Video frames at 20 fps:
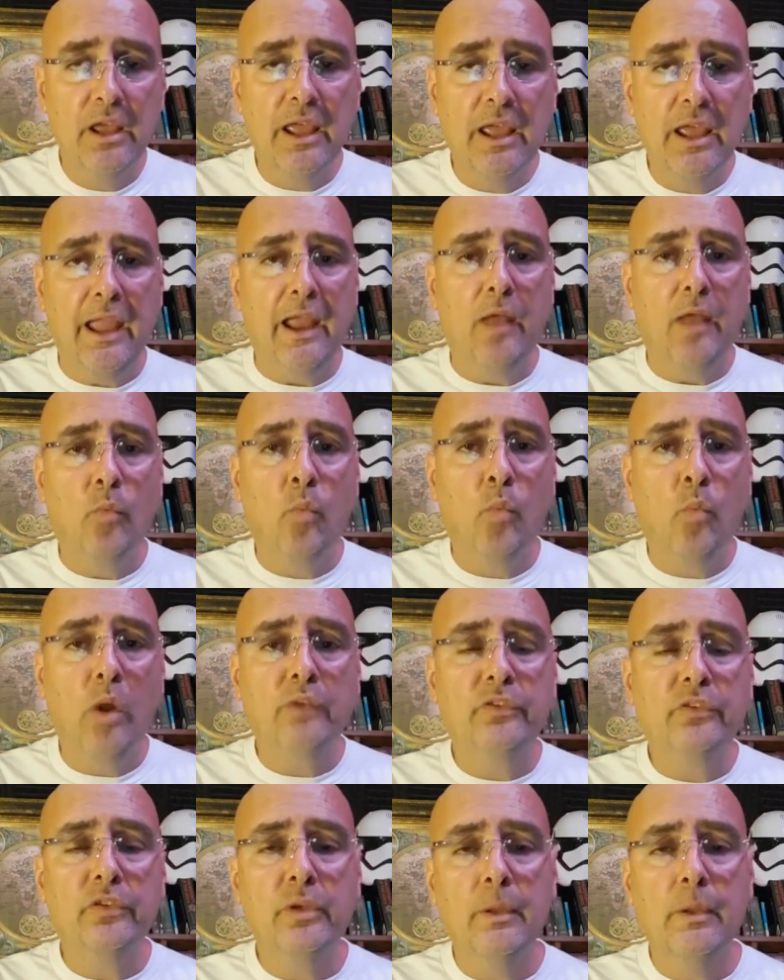And
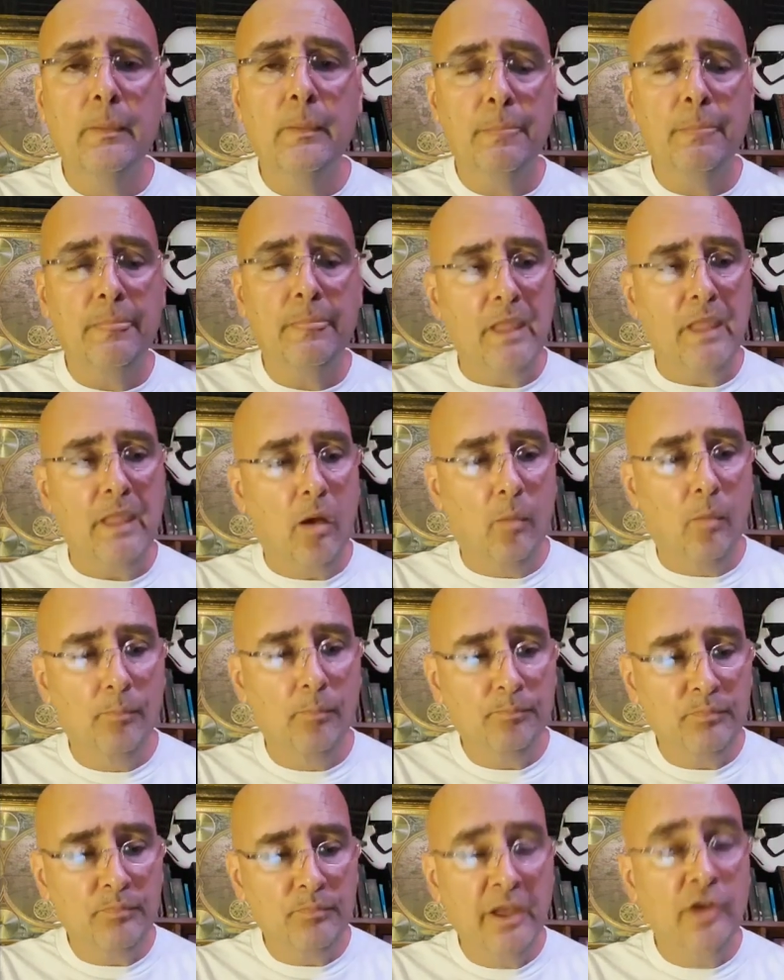once now
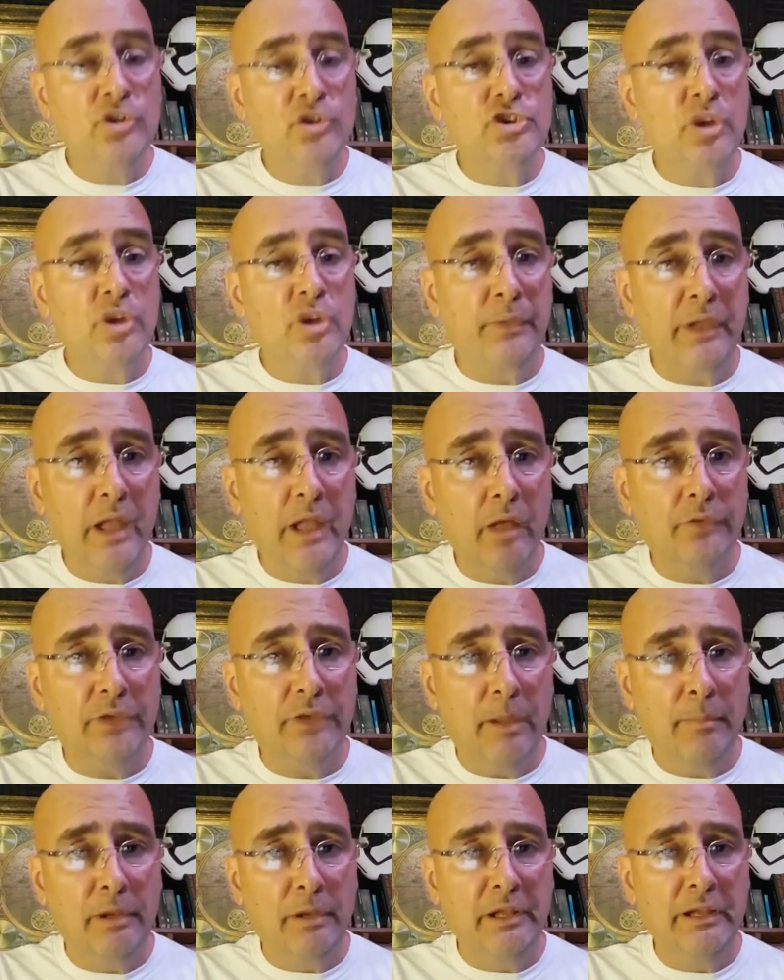Here's something else
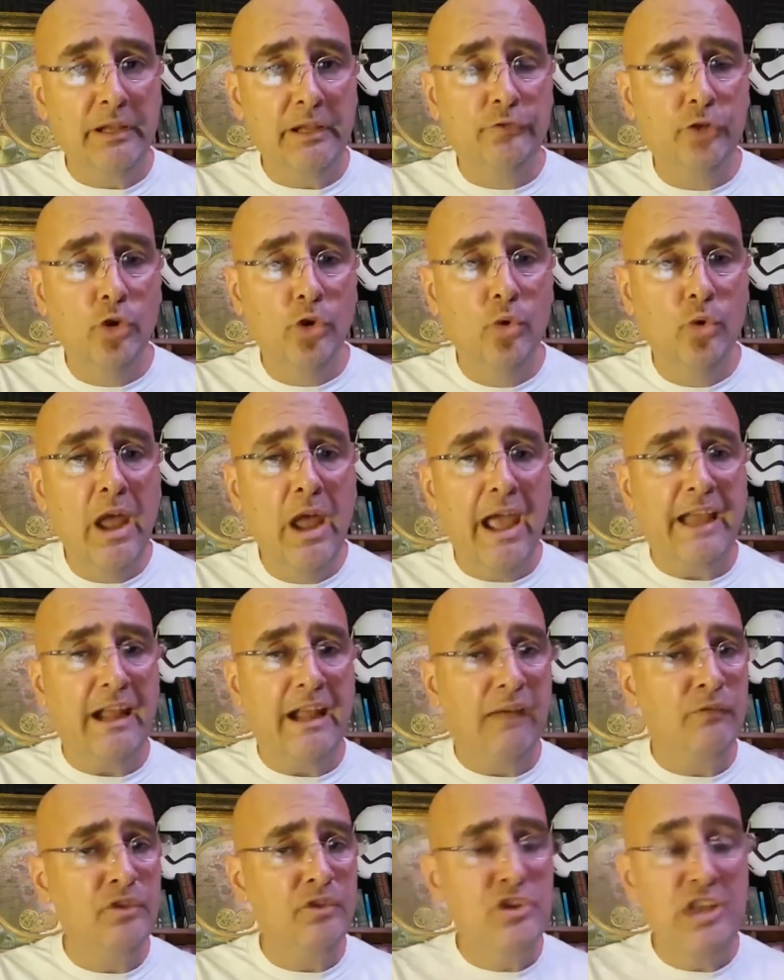I believe too, and
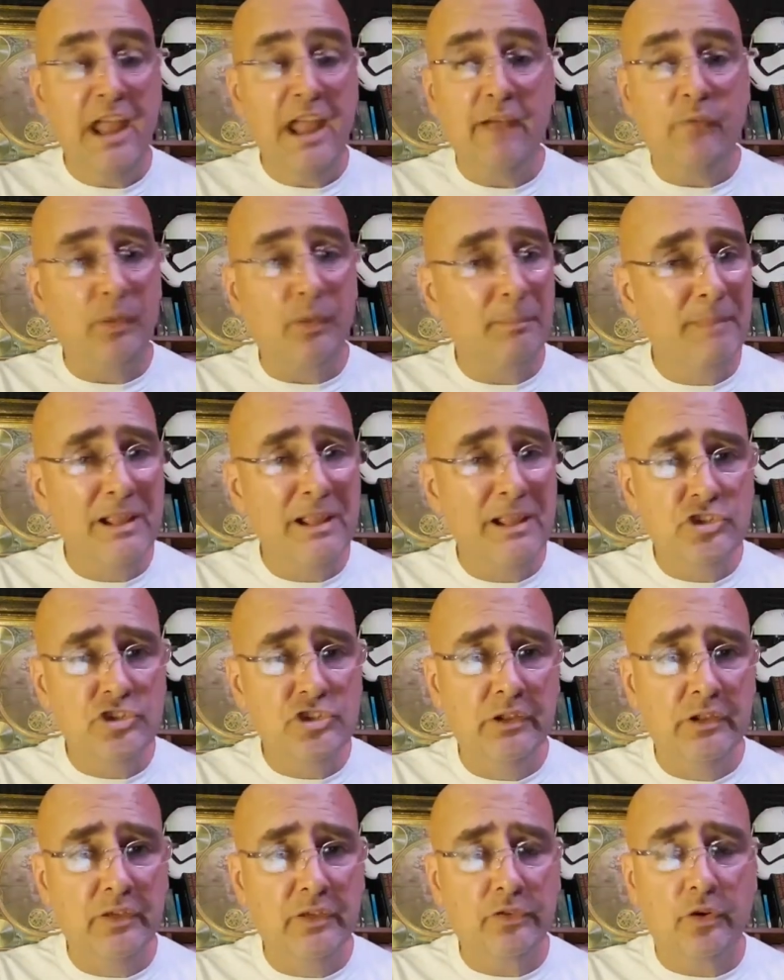I've never
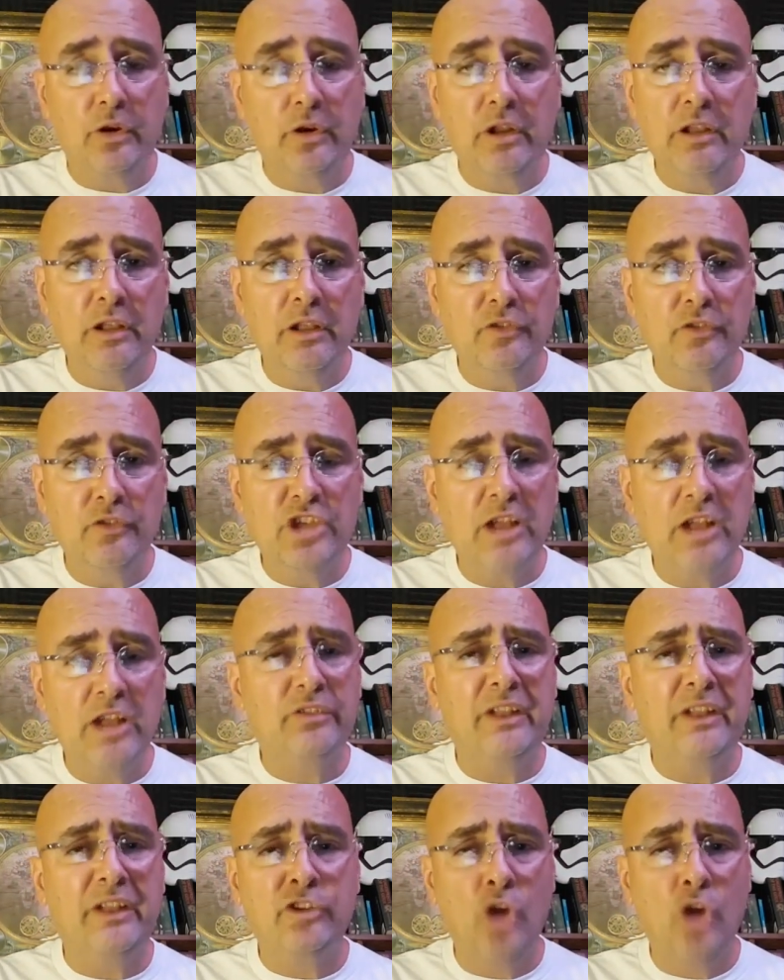mentioned this on any other channel because I